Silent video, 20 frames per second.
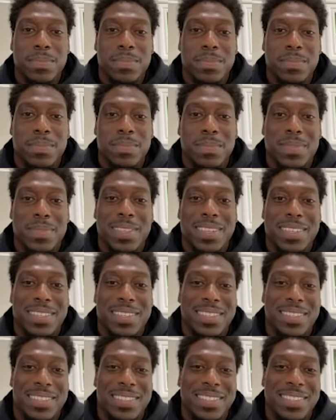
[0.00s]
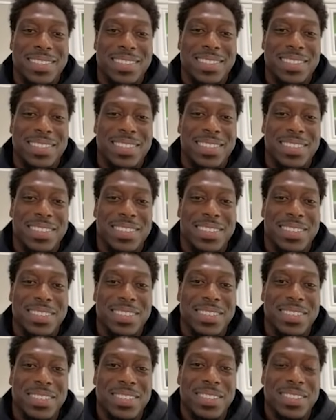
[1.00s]

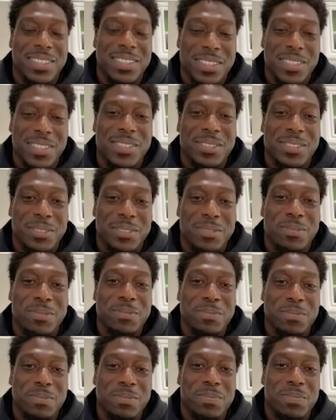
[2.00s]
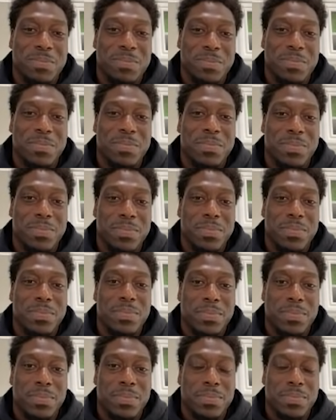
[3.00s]

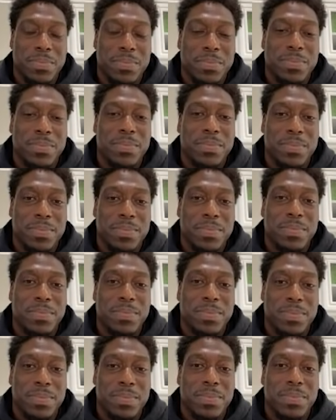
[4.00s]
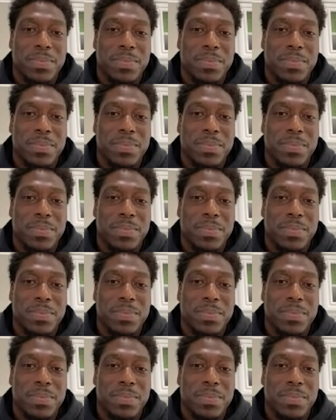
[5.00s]
(not speaking)